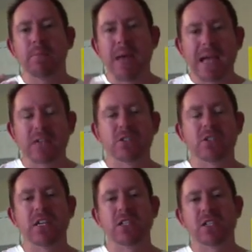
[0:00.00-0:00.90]
begged
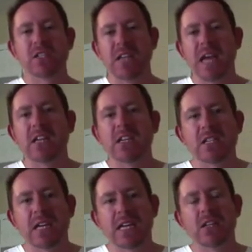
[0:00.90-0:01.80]
Jesus, "Send
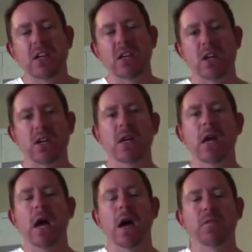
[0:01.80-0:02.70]
us into the herd
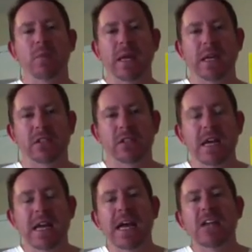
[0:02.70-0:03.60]
of pigs."
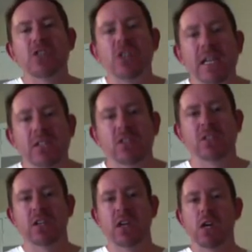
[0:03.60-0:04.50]
And
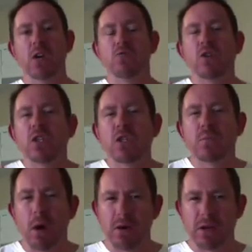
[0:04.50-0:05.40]
Jesus
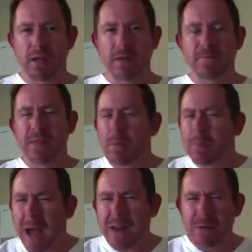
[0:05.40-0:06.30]
responded. Now,
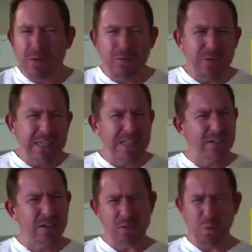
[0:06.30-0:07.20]
part of me reads that
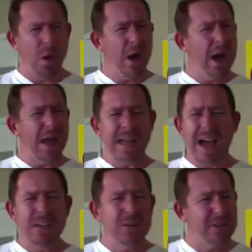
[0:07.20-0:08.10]
and goes, why
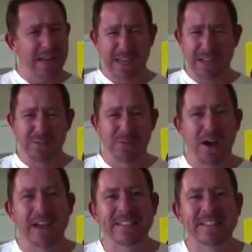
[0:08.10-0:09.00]
are you taking
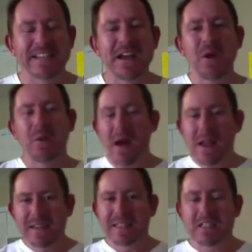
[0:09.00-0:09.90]
advice? Why are
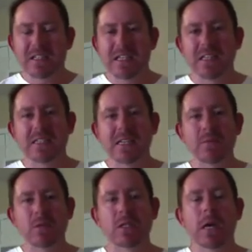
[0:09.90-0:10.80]
you listening to the
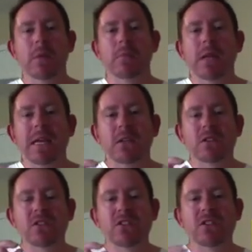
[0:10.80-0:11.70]
demons? But he could
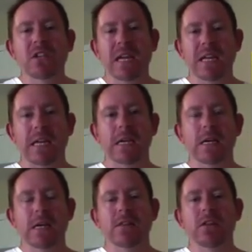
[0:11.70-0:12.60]
see
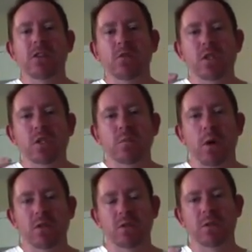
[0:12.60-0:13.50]
that the
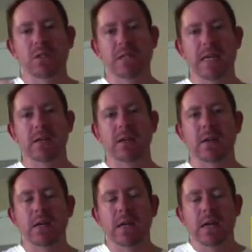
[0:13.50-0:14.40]
response was
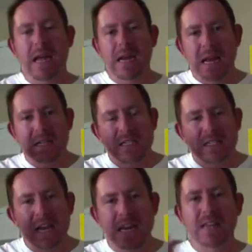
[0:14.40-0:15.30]
needed, and
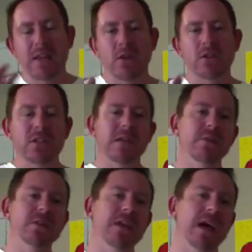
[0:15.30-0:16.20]
sending those
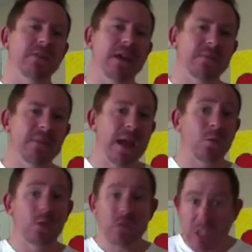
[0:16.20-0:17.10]
demons out of that man
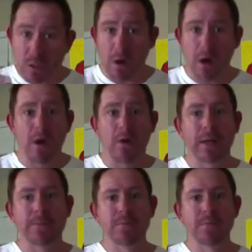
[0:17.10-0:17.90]
was his priority.